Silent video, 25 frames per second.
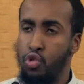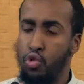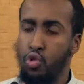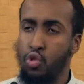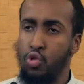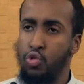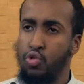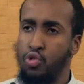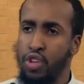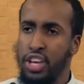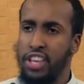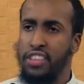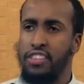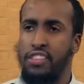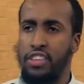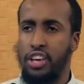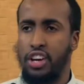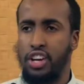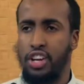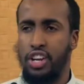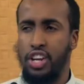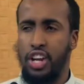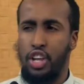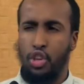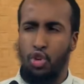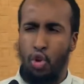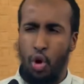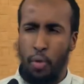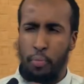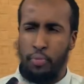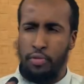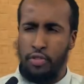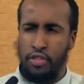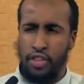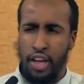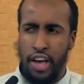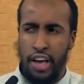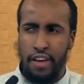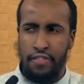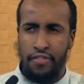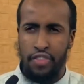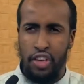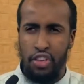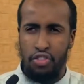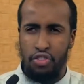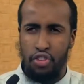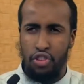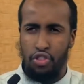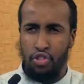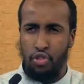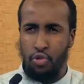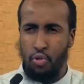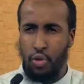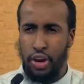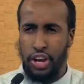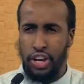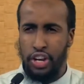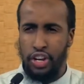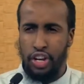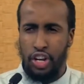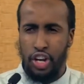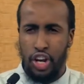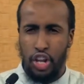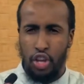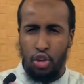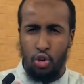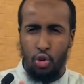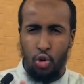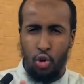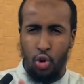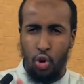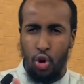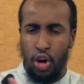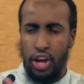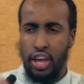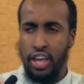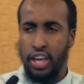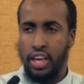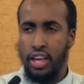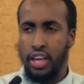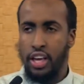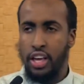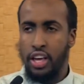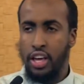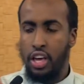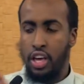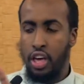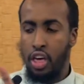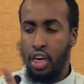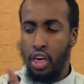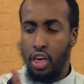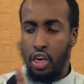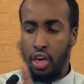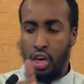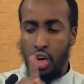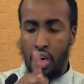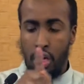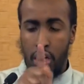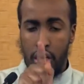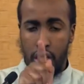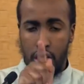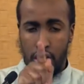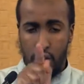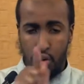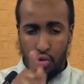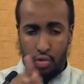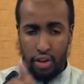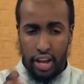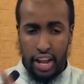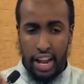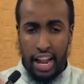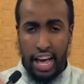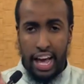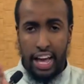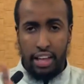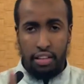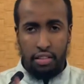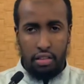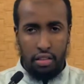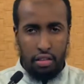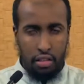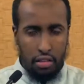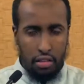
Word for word: you research and you observe their situation and you look, you realize